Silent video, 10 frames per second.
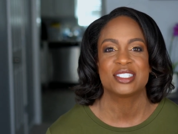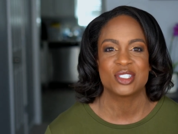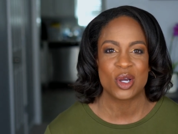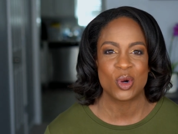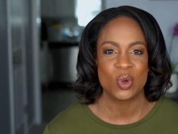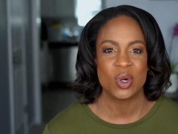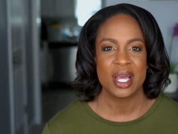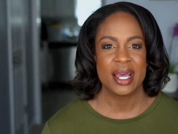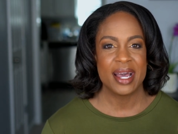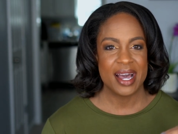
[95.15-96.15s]
So
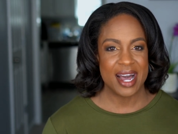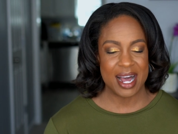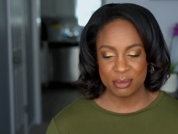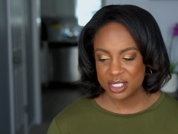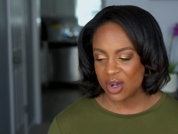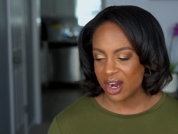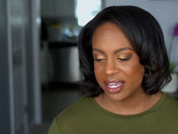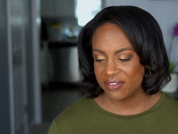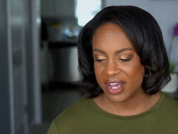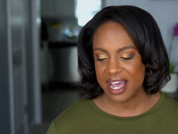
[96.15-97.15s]
I'm
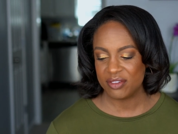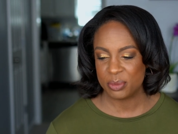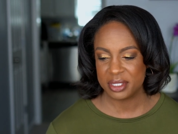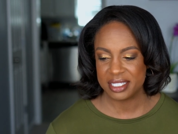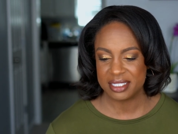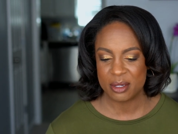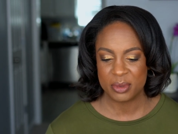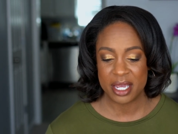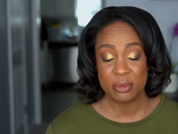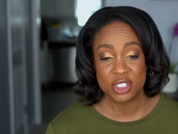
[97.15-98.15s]
sorry if I haven't put this up yet,